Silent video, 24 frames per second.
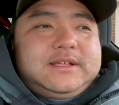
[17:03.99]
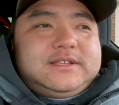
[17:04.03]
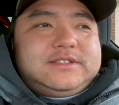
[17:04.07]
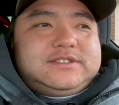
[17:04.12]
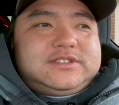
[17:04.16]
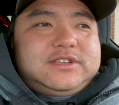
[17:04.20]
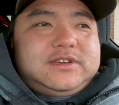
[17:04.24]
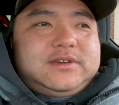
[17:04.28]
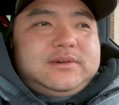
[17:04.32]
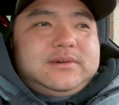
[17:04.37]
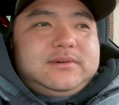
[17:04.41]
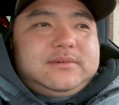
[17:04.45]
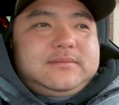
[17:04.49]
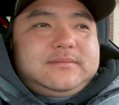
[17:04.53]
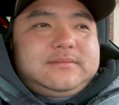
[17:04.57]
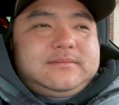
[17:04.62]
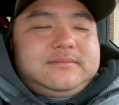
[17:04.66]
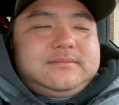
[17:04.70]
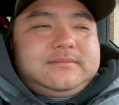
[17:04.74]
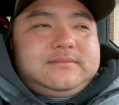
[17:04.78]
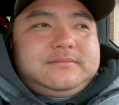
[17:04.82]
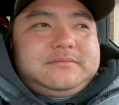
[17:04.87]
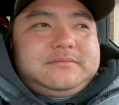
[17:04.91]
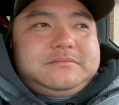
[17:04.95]
So
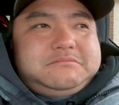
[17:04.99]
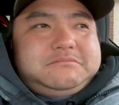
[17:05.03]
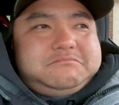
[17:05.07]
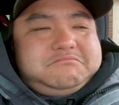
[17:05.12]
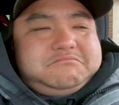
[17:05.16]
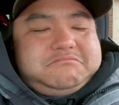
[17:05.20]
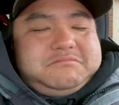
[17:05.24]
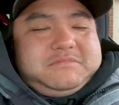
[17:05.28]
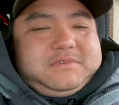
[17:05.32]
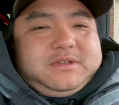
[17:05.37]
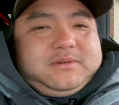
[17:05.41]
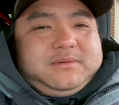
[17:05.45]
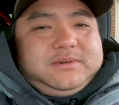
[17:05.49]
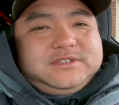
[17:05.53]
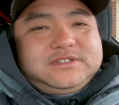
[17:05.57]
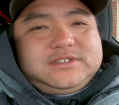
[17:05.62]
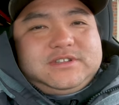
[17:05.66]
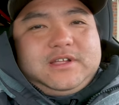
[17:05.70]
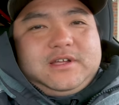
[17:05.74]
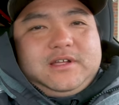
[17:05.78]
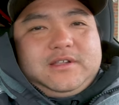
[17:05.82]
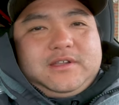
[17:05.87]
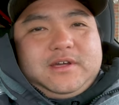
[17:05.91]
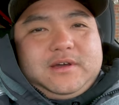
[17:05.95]
it
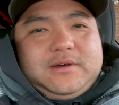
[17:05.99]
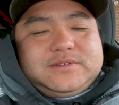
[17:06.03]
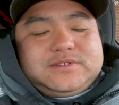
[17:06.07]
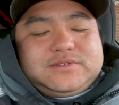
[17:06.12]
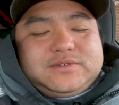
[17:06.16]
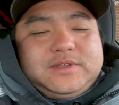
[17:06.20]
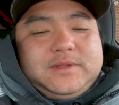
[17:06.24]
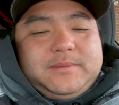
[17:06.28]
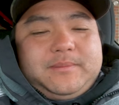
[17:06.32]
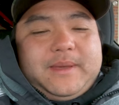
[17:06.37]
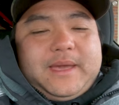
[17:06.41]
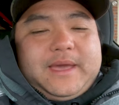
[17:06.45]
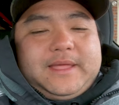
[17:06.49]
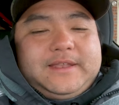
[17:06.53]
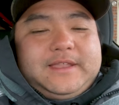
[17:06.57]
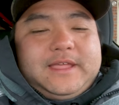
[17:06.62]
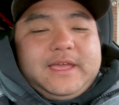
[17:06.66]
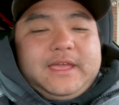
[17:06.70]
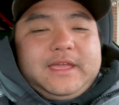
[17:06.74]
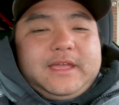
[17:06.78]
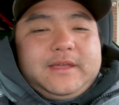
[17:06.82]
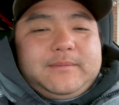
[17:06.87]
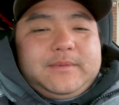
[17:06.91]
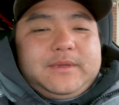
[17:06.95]
wasn't all I was on a bad
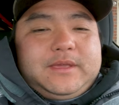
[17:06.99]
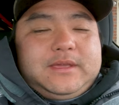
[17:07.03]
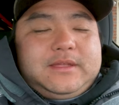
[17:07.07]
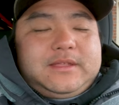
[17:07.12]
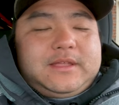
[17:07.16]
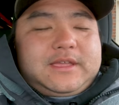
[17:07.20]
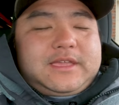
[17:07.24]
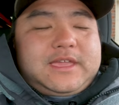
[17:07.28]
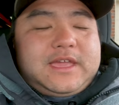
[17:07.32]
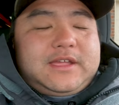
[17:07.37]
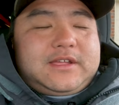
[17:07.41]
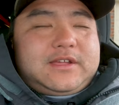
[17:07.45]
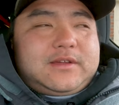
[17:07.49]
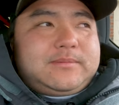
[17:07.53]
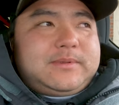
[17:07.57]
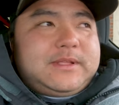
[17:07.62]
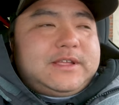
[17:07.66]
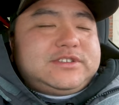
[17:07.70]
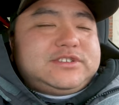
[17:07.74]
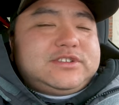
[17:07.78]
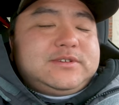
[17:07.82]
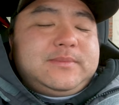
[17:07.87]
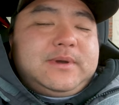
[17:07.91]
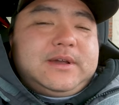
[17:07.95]
day. I mean, I can't
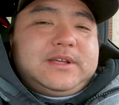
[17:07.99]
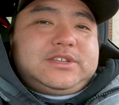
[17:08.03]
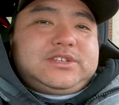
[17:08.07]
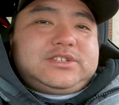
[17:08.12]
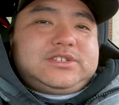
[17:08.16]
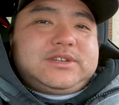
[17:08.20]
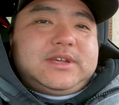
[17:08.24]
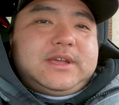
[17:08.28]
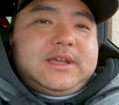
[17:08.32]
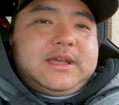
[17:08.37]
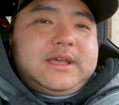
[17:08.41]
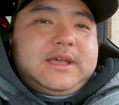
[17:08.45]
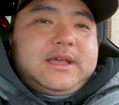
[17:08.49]
complain too much.